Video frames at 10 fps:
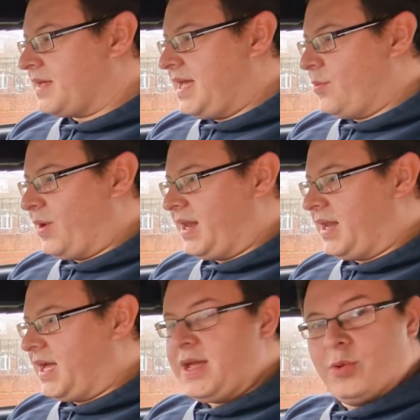it
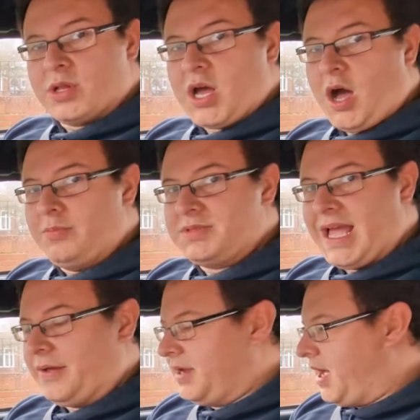will calm
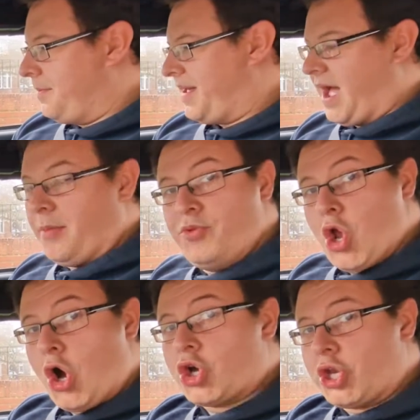down a bit. I'm
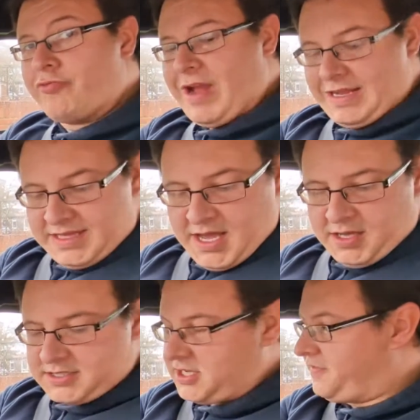not going to rag the
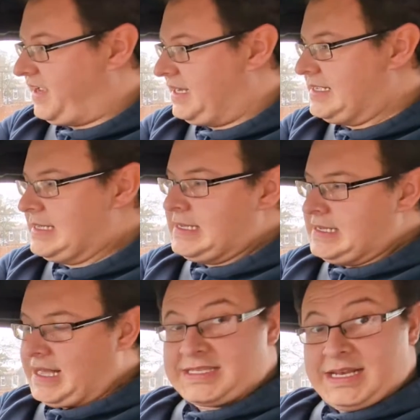arse off it.
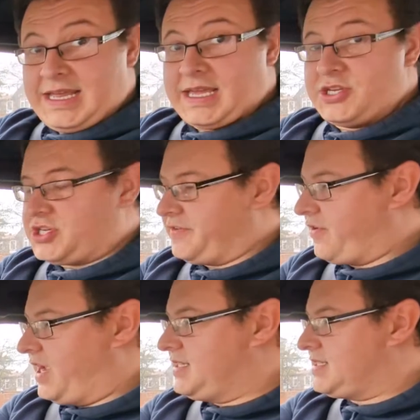That's a Lincolnshire
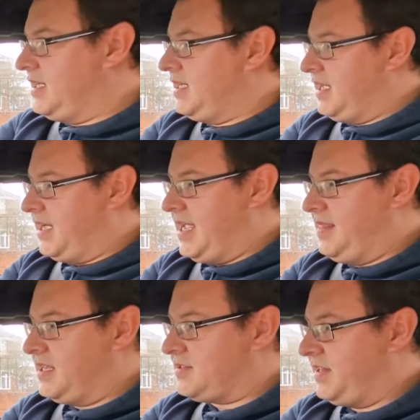phrase
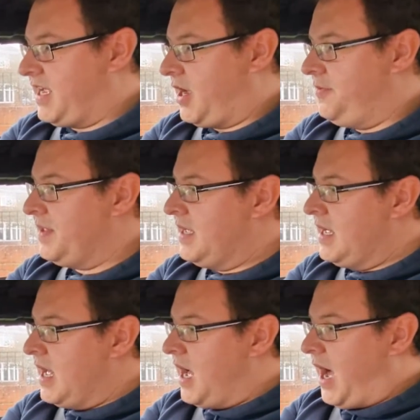in this video.
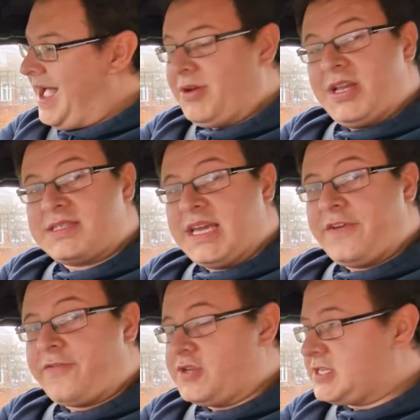I am going to
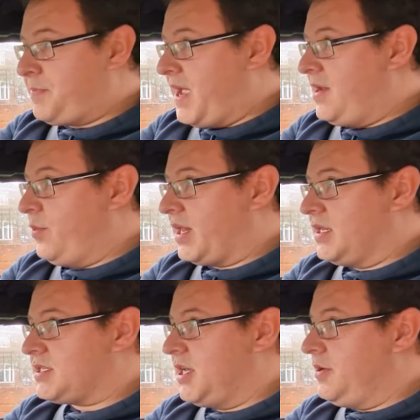take it for a spin. We're
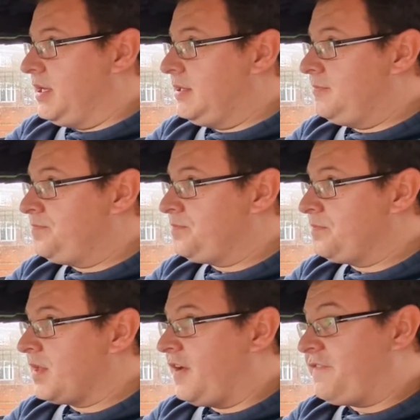going to do
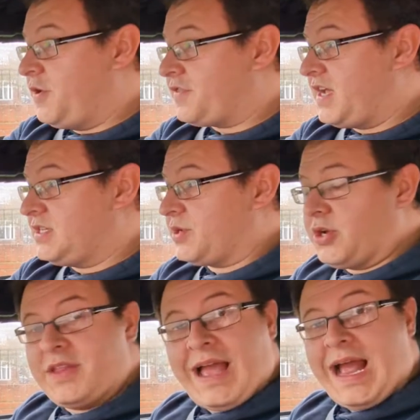a few things. We're
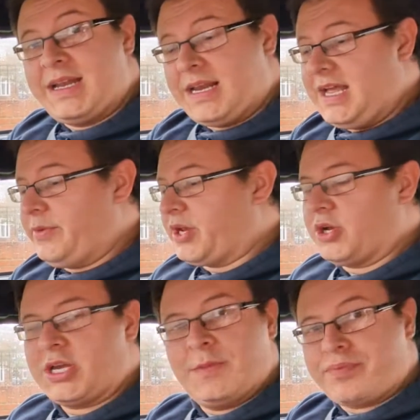going to look at the handling, we're going
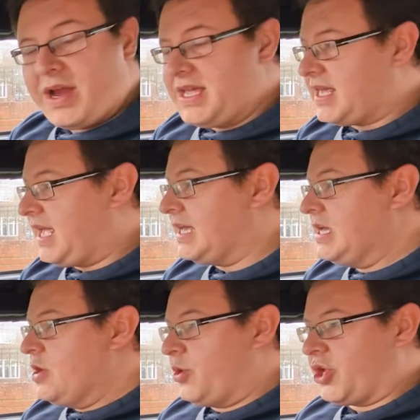to look at the braking,
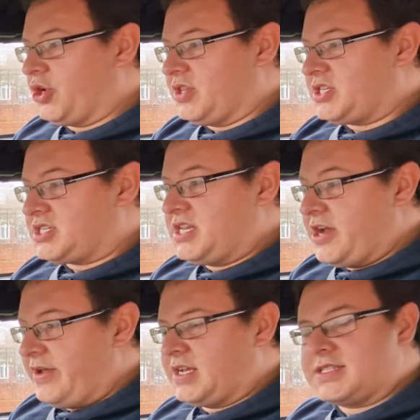we're going to look at the
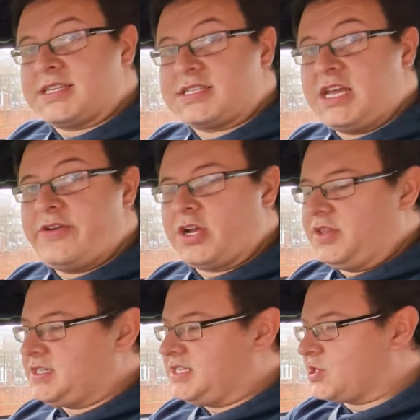steering, because the steering
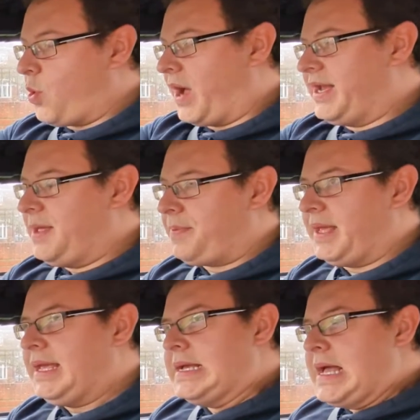on this is quite
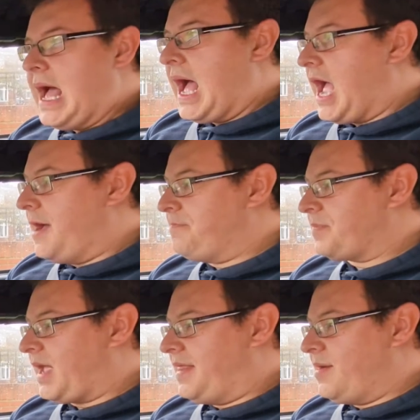nippy,
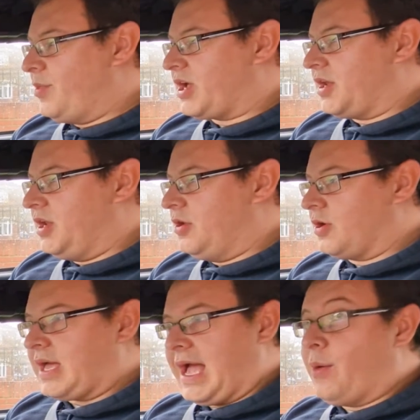and then we're going to
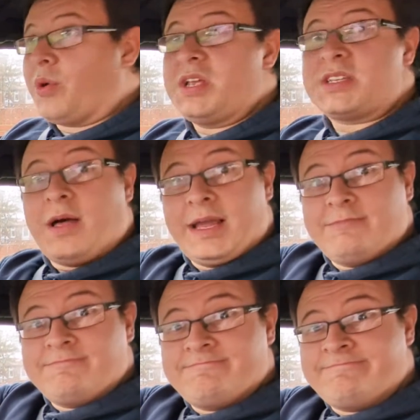look at what it's
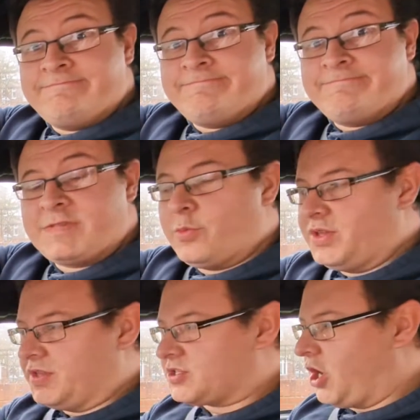like
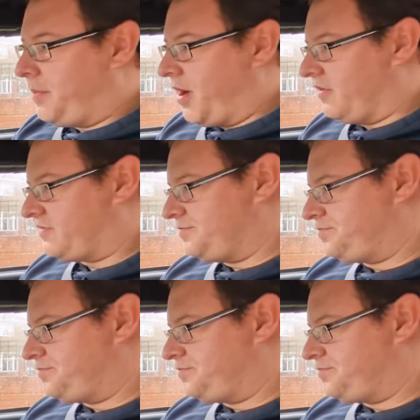with the top off.